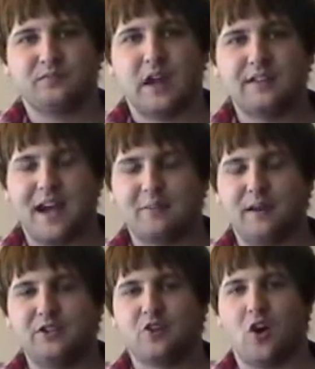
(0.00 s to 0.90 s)
attack
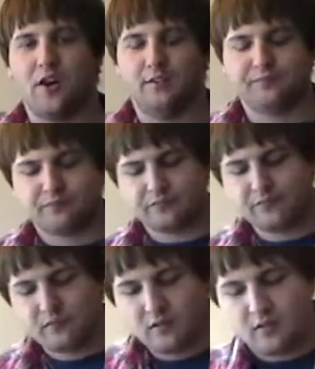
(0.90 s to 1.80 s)
by drawing.
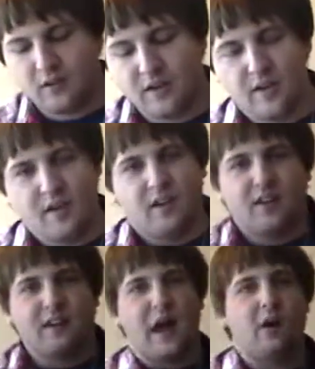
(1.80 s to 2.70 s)

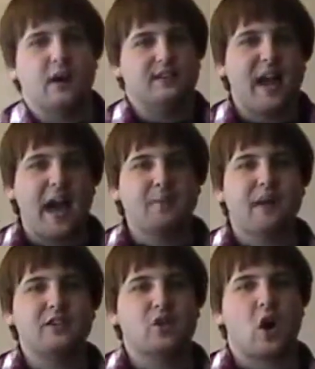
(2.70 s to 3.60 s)
Now, attack
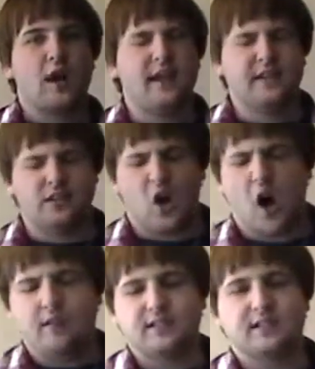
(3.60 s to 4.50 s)
by drawing is
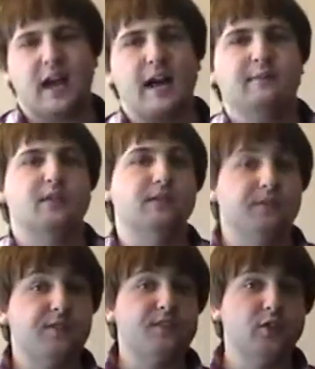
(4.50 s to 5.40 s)
oftentimes
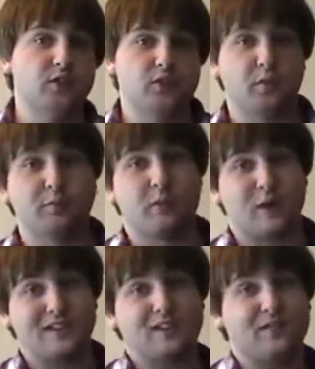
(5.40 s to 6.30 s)
confused with
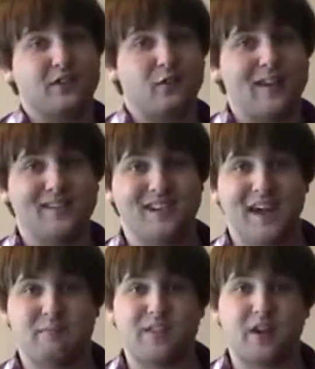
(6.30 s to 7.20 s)
progressive indirect
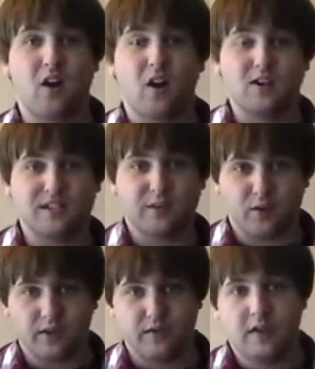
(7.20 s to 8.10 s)
attack, but they are
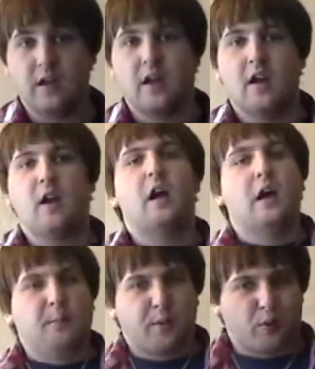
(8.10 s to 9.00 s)
different.
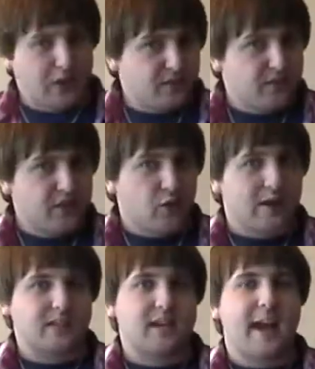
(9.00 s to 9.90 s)
Progressive
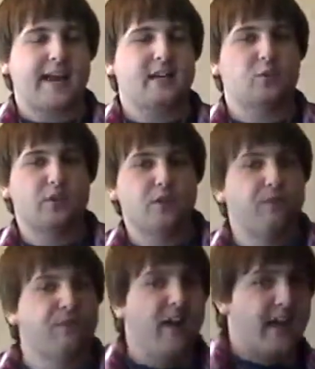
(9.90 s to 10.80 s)
indirect attack is when you
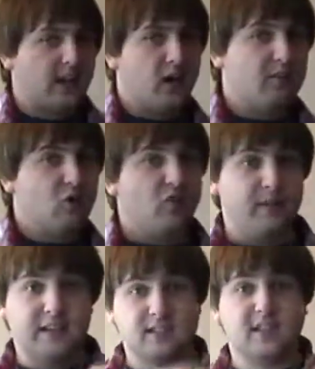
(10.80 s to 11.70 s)
fake a
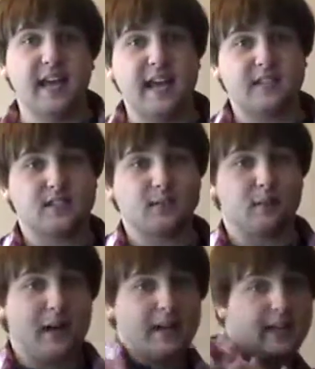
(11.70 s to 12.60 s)
movement to hit
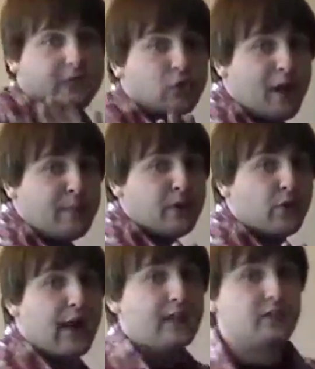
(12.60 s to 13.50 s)
somebody, like dropping
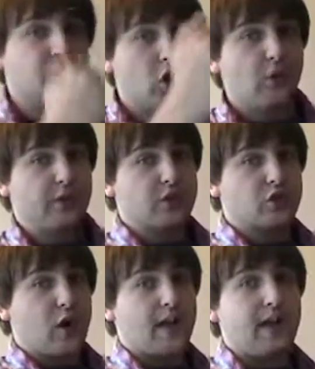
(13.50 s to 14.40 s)
your hands low and then
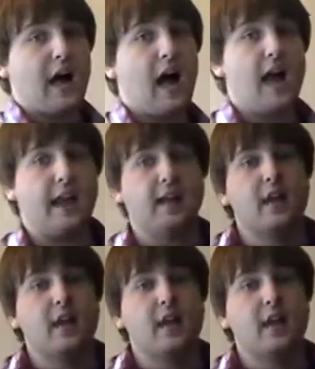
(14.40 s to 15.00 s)
striking high.